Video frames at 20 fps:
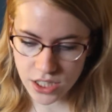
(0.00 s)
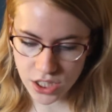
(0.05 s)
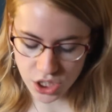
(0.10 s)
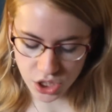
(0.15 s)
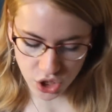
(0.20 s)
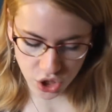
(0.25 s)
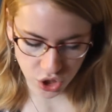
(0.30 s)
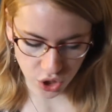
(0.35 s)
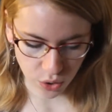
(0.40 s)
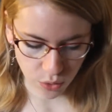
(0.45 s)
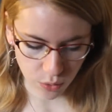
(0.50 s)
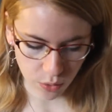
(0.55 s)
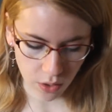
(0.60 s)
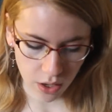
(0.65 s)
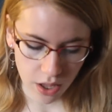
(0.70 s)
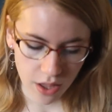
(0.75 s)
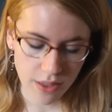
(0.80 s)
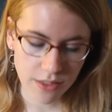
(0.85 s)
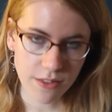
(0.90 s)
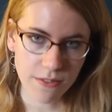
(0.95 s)
So
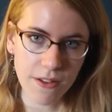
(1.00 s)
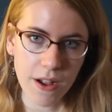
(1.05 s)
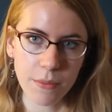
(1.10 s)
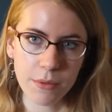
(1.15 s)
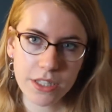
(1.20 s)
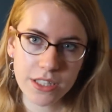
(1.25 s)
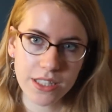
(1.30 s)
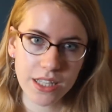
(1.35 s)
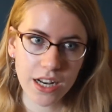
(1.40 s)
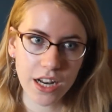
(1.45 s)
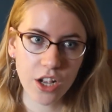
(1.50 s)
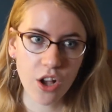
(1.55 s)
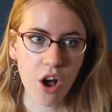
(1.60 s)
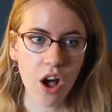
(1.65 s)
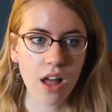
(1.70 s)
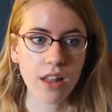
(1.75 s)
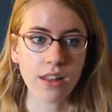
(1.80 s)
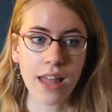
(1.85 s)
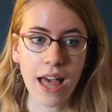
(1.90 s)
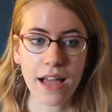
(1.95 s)
the fabrics that I
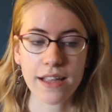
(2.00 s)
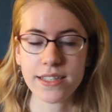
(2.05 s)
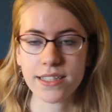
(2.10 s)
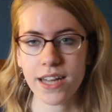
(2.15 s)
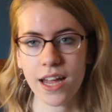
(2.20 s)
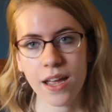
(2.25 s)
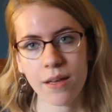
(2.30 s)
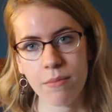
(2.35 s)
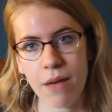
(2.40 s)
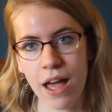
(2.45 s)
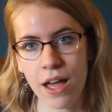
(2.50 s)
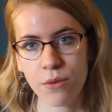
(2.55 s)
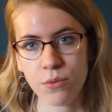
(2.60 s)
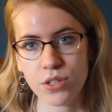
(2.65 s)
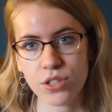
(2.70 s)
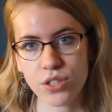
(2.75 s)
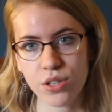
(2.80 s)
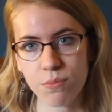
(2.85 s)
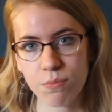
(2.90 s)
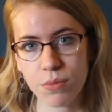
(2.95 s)
got last time I
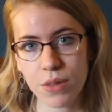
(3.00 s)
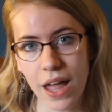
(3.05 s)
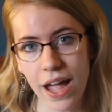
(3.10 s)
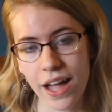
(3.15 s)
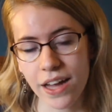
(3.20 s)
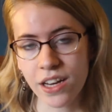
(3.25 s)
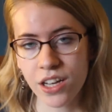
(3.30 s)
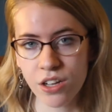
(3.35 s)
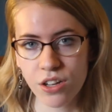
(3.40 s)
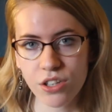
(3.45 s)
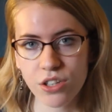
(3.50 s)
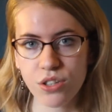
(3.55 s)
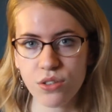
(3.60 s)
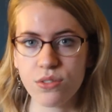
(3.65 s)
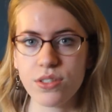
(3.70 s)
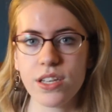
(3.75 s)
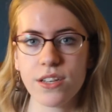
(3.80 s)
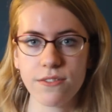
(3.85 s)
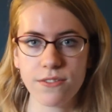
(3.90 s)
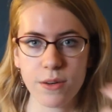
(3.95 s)
was planning on
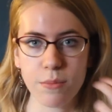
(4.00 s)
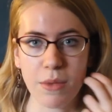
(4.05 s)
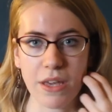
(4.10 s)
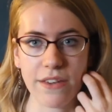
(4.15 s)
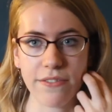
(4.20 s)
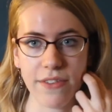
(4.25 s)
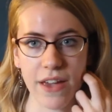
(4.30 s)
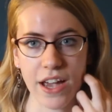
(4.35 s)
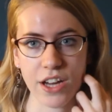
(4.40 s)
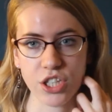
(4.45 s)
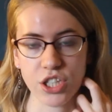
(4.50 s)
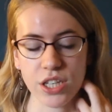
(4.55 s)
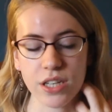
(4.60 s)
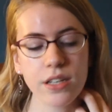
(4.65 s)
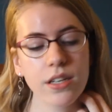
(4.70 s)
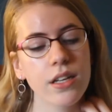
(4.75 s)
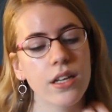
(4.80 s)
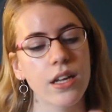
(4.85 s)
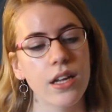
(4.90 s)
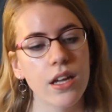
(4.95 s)
using for Make
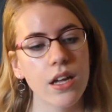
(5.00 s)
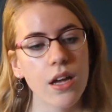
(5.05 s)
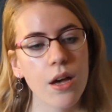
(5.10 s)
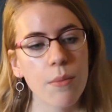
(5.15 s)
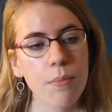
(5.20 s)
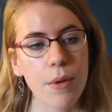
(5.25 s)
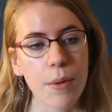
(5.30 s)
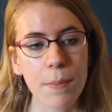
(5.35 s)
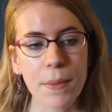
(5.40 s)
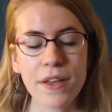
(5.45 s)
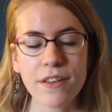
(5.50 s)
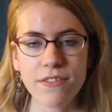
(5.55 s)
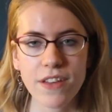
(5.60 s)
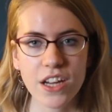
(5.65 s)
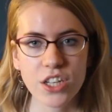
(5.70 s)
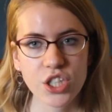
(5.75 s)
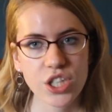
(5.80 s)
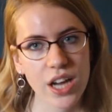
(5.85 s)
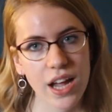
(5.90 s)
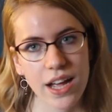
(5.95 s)
Fashion, but Make
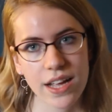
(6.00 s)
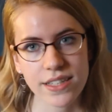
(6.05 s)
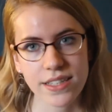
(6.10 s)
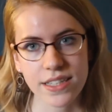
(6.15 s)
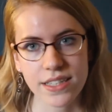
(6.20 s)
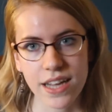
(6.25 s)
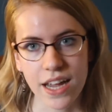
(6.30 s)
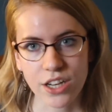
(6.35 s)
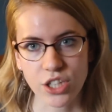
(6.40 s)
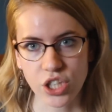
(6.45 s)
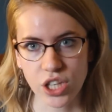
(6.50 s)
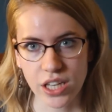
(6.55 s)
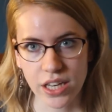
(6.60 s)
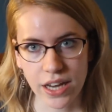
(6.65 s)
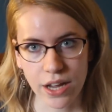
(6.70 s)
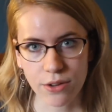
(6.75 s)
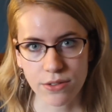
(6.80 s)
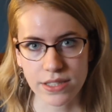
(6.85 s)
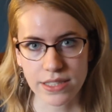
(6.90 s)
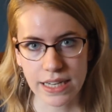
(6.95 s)
Fashion hasn't actually
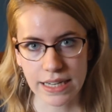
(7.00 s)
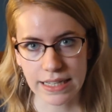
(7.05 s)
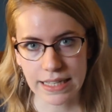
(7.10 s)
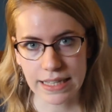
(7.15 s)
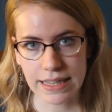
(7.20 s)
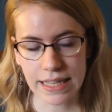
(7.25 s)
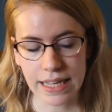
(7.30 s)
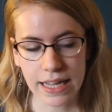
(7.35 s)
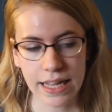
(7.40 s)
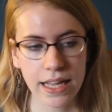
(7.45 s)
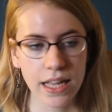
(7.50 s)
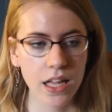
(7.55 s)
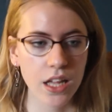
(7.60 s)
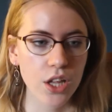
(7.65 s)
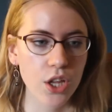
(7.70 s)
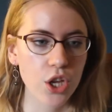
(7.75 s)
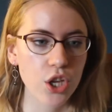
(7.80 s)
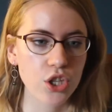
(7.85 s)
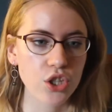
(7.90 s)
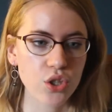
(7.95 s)
announced anything,
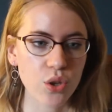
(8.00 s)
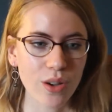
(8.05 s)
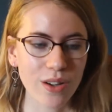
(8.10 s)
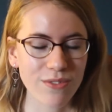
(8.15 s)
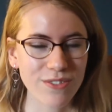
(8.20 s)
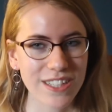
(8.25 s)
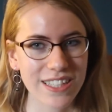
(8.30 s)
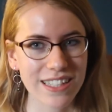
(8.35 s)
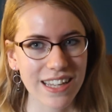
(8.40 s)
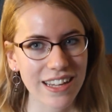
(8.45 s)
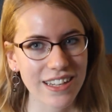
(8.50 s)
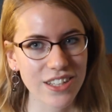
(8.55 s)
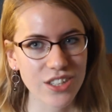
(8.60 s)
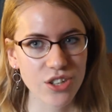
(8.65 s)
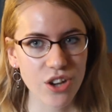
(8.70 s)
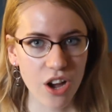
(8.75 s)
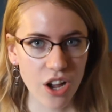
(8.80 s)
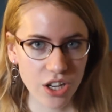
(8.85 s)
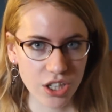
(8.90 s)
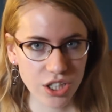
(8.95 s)
so I've decided
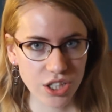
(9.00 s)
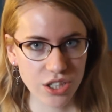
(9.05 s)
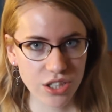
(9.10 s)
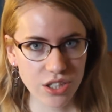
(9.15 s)
not